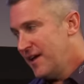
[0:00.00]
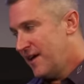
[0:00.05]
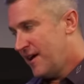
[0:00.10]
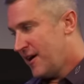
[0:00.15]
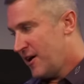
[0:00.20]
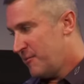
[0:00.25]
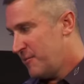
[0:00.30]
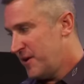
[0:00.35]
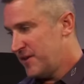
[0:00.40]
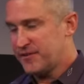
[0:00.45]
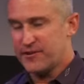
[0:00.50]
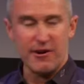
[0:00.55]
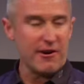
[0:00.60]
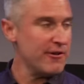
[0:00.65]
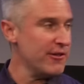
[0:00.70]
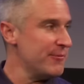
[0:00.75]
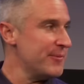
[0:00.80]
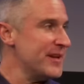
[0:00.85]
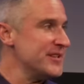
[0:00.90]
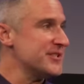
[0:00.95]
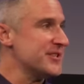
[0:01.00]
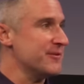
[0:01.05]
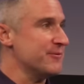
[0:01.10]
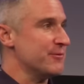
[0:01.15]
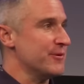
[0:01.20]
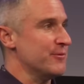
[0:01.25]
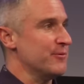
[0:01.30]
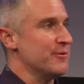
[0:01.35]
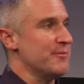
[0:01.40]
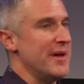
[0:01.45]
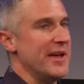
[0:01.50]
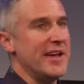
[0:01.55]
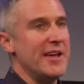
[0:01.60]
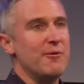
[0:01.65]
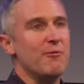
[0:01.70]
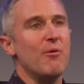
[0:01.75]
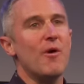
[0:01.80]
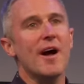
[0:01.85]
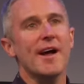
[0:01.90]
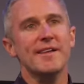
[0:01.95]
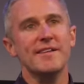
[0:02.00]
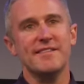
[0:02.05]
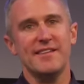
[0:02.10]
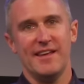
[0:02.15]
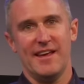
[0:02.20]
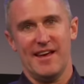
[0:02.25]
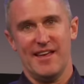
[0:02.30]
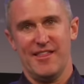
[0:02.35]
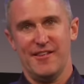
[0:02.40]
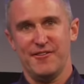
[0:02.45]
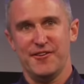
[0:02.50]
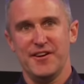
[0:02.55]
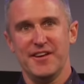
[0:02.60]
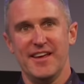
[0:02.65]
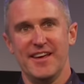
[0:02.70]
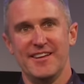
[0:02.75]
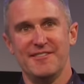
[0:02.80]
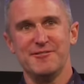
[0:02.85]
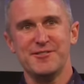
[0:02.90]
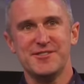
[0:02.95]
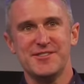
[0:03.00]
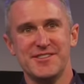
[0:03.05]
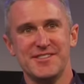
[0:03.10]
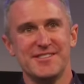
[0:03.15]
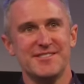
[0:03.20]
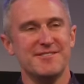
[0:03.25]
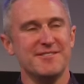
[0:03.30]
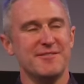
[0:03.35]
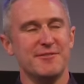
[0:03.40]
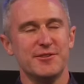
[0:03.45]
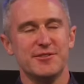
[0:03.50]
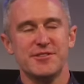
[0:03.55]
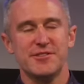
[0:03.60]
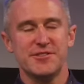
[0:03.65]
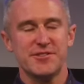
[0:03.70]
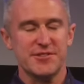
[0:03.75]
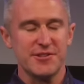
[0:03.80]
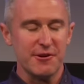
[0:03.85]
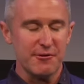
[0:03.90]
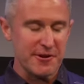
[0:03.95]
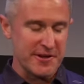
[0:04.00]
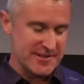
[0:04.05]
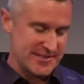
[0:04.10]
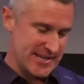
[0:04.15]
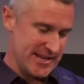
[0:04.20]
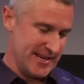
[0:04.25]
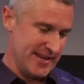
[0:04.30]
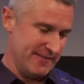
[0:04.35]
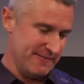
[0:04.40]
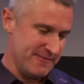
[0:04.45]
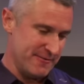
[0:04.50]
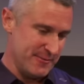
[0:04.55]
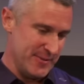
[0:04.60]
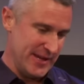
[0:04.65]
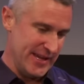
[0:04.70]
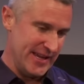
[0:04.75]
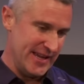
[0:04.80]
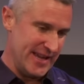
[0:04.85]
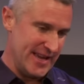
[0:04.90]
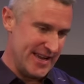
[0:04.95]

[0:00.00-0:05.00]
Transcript: Um, as Carla mentioned, we're, we're, making wine together again, which is, which is so exciting for me.